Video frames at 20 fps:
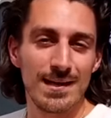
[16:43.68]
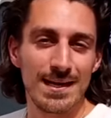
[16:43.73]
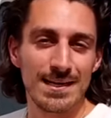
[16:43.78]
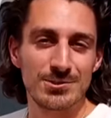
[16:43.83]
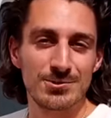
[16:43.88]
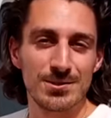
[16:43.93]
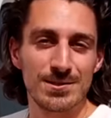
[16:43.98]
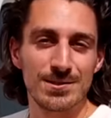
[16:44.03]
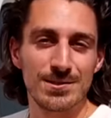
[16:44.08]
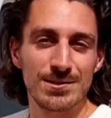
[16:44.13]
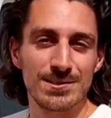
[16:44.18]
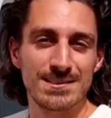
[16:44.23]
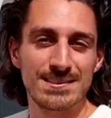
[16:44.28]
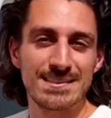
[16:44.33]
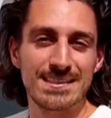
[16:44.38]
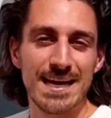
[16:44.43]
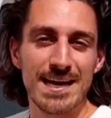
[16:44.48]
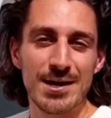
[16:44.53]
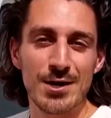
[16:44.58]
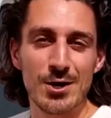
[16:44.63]
electrical
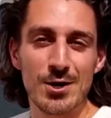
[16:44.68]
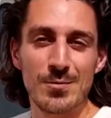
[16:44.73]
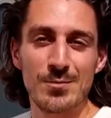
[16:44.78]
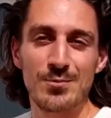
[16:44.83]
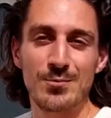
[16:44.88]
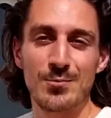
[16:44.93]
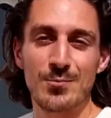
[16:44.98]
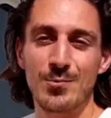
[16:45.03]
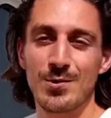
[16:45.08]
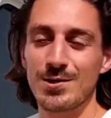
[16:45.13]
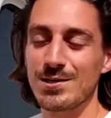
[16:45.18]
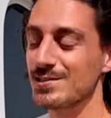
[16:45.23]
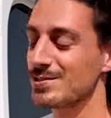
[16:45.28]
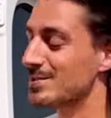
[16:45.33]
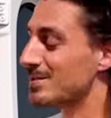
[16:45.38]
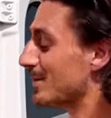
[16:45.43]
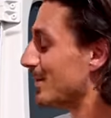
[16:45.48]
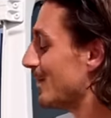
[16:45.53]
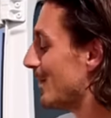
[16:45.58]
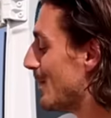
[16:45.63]
setup
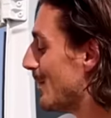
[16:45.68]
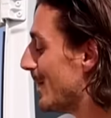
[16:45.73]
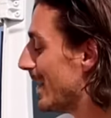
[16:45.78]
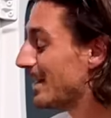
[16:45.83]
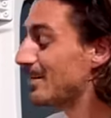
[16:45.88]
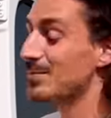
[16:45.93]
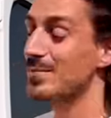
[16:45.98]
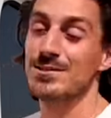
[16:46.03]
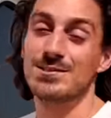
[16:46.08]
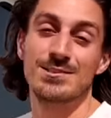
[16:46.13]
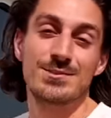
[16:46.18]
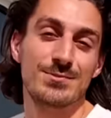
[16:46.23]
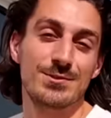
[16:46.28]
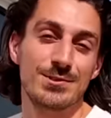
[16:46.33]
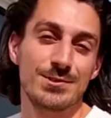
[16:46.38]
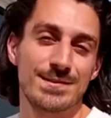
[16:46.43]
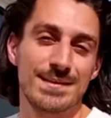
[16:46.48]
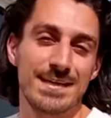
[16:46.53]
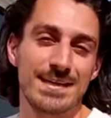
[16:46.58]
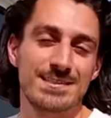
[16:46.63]
was made
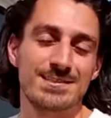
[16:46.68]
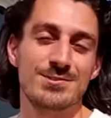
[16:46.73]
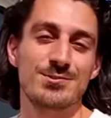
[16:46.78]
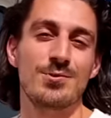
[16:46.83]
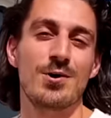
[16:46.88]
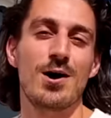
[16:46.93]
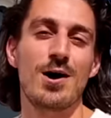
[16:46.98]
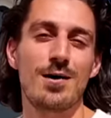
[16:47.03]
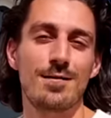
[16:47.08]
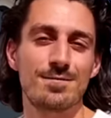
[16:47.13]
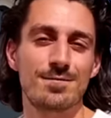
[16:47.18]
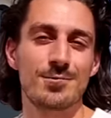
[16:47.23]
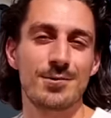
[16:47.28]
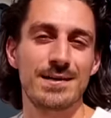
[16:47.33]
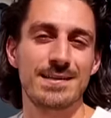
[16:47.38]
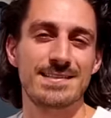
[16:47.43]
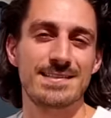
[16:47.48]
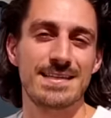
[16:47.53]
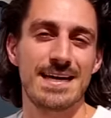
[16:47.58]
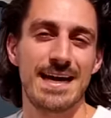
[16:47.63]
possible thanks to
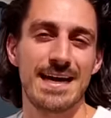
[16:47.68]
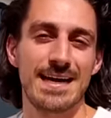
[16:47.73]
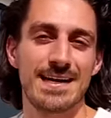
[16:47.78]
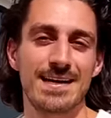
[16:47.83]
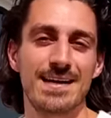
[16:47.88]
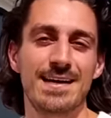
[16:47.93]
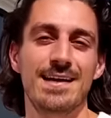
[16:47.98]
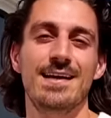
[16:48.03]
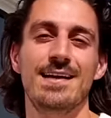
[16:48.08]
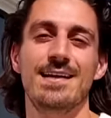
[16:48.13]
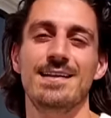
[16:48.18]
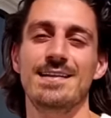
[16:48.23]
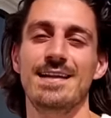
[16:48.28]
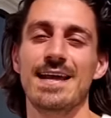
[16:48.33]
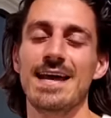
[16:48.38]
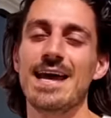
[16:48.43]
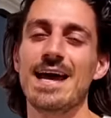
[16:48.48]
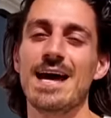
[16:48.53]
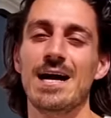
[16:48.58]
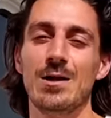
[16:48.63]
Off-Grid Tech.
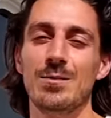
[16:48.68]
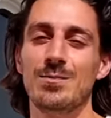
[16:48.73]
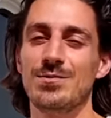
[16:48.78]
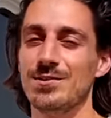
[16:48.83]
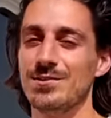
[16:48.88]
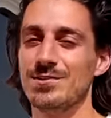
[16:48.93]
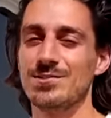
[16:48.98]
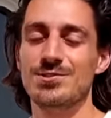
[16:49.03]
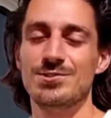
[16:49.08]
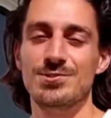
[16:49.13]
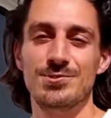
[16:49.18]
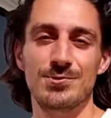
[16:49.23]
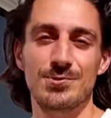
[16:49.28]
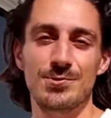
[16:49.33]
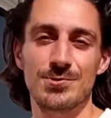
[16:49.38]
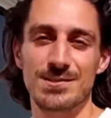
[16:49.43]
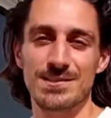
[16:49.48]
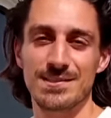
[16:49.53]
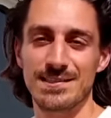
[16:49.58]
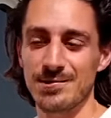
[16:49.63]
They helped us
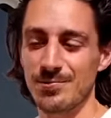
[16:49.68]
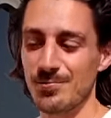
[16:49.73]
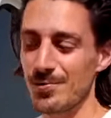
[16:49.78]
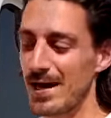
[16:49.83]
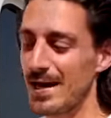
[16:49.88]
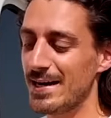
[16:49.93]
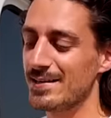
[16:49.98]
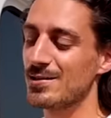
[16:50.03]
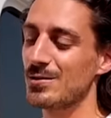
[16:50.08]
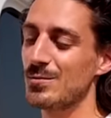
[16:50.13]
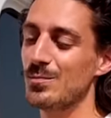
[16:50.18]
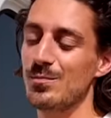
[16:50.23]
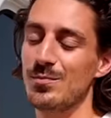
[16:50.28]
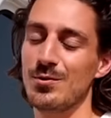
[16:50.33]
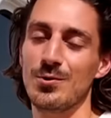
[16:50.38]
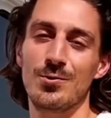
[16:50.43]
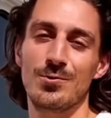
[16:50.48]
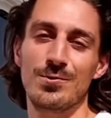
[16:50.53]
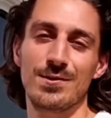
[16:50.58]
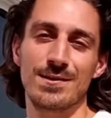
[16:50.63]
choose the right
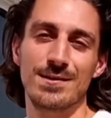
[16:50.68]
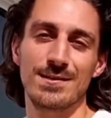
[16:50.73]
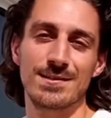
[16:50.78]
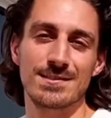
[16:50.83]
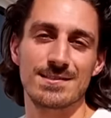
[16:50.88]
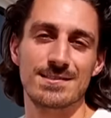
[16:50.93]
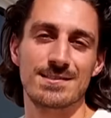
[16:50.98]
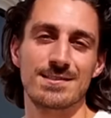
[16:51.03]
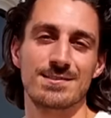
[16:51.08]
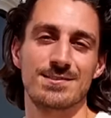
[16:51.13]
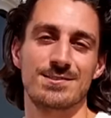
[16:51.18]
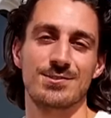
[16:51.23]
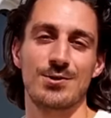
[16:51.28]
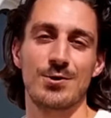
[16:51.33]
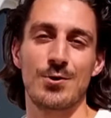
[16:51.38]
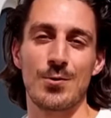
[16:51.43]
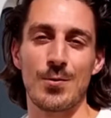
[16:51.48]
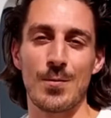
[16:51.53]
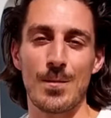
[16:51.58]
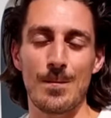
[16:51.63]
components.
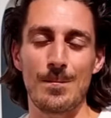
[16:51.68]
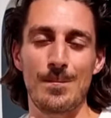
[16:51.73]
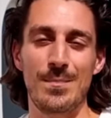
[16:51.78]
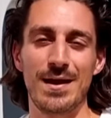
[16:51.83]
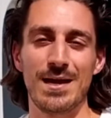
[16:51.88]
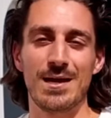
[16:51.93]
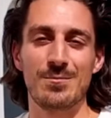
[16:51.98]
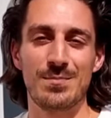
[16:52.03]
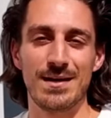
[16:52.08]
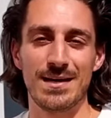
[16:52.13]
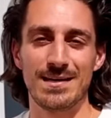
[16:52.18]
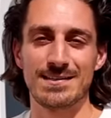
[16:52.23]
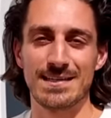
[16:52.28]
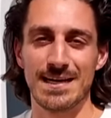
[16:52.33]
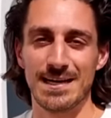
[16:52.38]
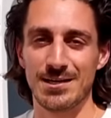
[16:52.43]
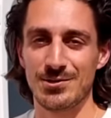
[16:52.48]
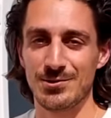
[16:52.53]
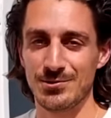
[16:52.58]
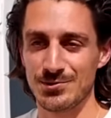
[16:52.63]
So big
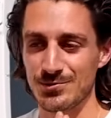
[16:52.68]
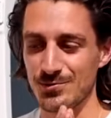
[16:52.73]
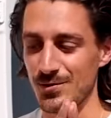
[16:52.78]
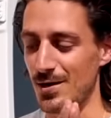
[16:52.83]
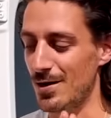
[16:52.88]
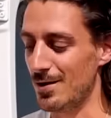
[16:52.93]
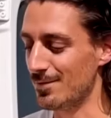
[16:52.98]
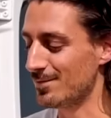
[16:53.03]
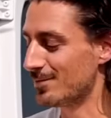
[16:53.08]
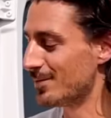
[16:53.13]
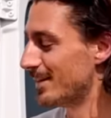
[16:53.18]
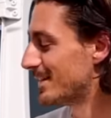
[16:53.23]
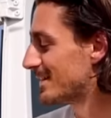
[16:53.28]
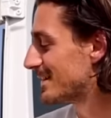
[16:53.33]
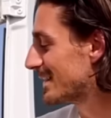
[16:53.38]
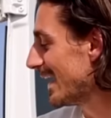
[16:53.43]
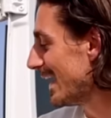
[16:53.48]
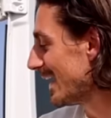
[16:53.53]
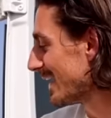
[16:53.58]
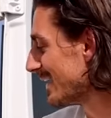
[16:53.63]
thank you to Off-Grid
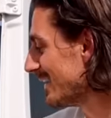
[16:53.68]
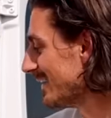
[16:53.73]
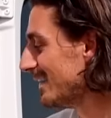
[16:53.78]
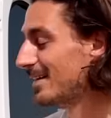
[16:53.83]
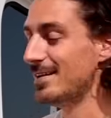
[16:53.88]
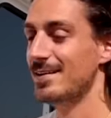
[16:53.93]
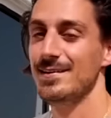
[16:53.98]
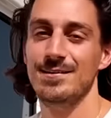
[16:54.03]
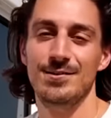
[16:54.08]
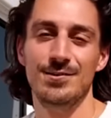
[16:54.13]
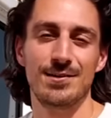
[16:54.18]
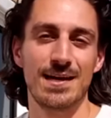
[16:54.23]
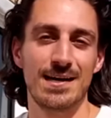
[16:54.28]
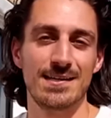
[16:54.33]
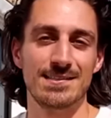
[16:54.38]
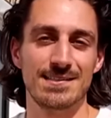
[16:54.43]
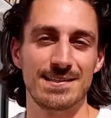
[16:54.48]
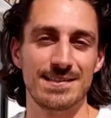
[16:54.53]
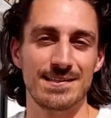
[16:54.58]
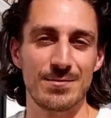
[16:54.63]
Tech. You
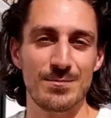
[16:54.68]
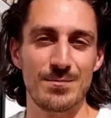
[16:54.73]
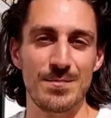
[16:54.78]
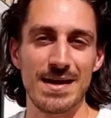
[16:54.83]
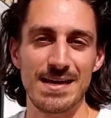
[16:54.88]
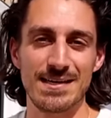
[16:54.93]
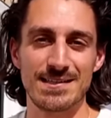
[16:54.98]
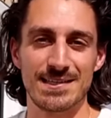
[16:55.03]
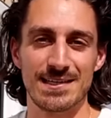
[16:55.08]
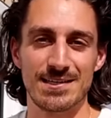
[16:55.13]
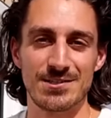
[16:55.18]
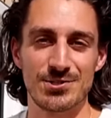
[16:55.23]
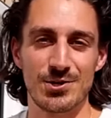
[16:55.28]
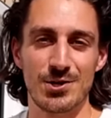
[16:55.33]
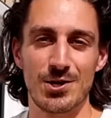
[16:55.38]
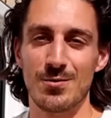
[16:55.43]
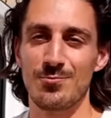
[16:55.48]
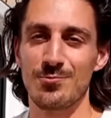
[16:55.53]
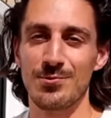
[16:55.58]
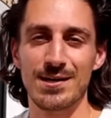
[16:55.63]
guys did an amazing
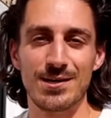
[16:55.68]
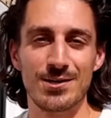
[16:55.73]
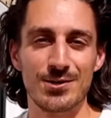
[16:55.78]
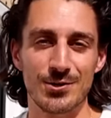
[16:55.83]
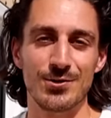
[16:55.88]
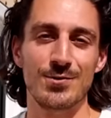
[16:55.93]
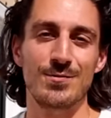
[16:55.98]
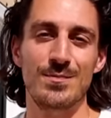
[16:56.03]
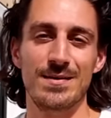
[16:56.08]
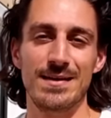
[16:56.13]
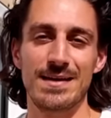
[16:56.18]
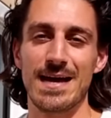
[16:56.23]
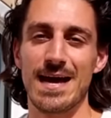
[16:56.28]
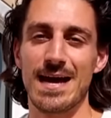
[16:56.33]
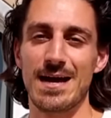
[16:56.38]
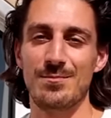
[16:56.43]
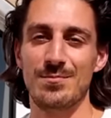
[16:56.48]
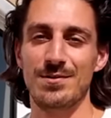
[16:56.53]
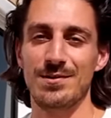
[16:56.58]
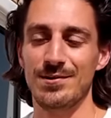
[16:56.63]
job. We couldn't be
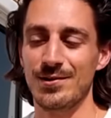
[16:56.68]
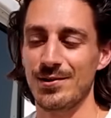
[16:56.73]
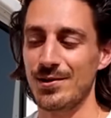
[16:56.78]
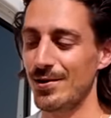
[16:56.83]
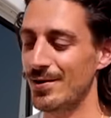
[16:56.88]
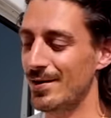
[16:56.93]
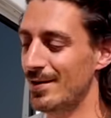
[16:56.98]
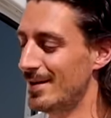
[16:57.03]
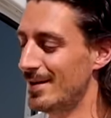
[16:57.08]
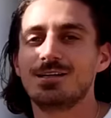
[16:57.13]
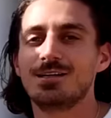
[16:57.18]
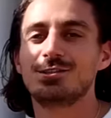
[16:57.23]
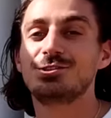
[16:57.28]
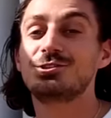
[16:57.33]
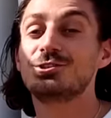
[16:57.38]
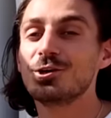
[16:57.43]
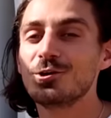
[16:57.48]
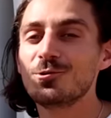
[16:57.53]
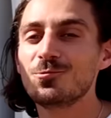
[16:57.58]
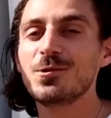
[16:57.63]
happier.
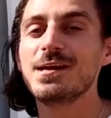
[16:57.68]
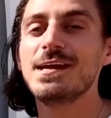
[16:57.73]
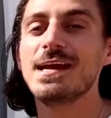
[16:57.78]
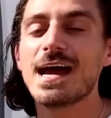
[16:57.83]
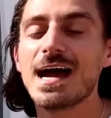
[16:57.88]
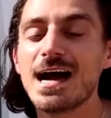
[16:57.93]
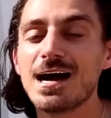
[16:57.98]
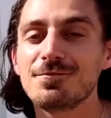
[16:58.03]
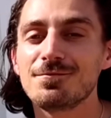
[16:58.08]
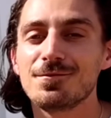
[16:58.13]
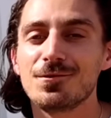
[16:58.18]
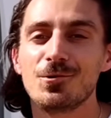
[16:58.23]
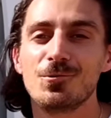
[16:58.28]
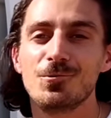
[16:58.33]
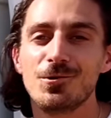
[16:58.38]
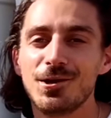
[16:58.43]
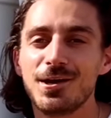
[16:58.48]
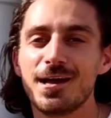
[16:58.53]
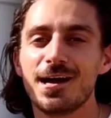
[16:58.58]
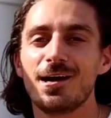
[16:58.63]
Should we ever
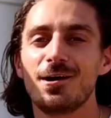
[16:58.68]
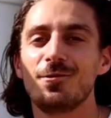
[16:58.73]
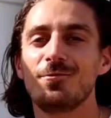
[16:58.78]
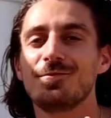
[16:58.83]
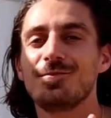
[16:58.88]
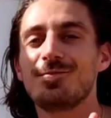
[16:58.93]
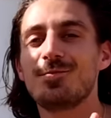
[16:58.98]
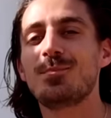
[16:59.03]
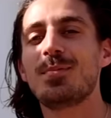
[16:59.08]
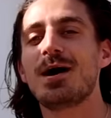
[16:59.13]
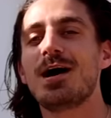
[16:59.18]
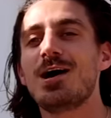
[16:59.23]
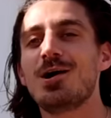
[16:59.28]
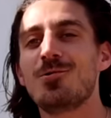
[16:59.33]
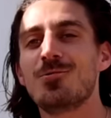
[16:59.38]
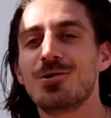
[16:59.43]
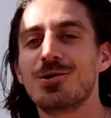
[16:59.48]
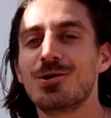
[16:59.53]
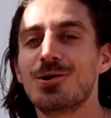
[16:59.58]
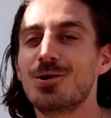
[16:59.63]
run out of
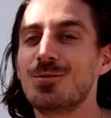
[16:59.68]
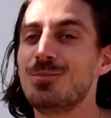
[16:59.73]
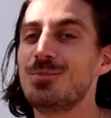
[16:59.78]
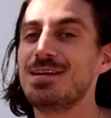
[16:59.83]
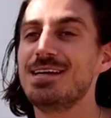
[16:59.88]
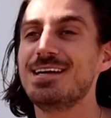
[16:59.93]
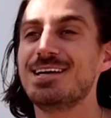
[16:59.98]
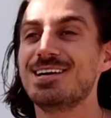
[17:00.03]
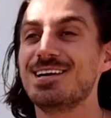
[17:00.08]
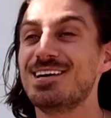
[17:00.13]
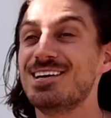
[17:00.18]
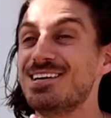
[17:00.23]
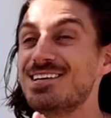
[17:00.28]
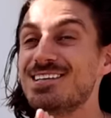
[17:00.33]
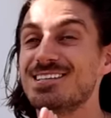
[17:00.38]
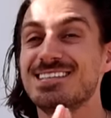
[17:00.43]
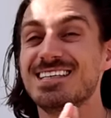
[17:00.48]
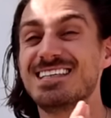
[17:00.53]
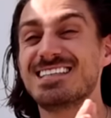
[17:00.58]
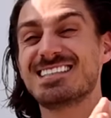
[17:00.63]
power
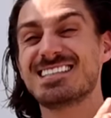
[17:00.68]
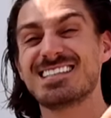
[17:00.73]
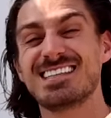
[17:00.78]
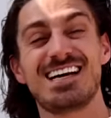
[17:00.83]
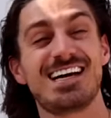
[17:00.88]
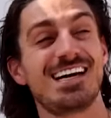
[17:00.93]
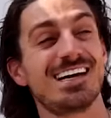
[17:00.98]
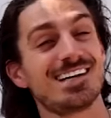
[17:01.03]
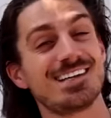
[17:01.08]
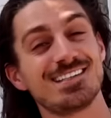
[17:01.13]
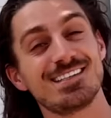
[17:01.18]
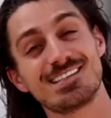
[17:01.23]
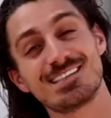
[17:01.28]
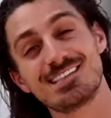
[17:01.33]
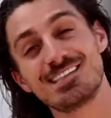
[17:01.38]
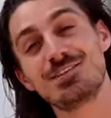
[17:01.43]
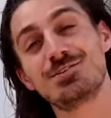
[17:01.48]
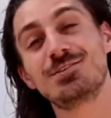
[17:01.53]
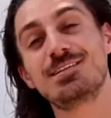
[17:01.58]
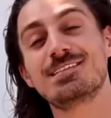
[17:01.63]
because it's like a
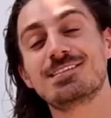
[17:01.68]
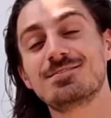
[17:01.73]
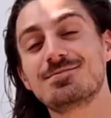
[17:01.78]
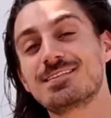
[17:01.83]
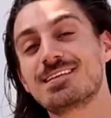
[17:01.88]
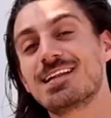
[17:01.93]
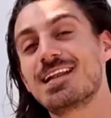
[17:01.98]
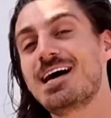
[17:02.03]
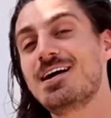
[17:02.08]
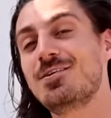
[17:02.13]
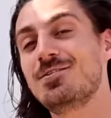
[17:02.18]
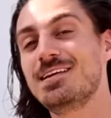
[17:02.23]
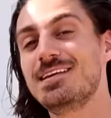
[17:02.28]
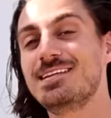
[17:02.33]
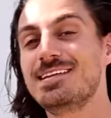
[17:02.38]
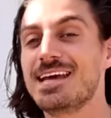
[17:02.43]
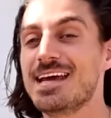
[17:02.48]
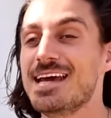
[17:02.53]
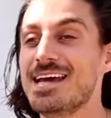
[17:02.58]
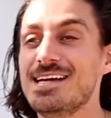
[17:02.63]
series of cloudy
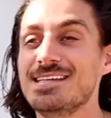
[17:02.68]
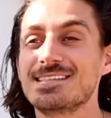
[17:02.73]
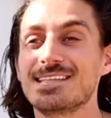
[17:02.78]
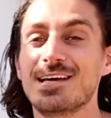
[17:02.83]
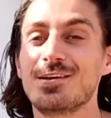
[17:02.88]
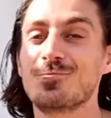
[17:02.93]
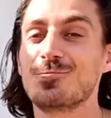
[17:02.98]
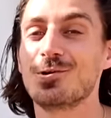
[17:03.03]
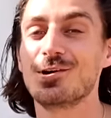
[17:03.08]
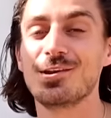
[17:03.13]
days and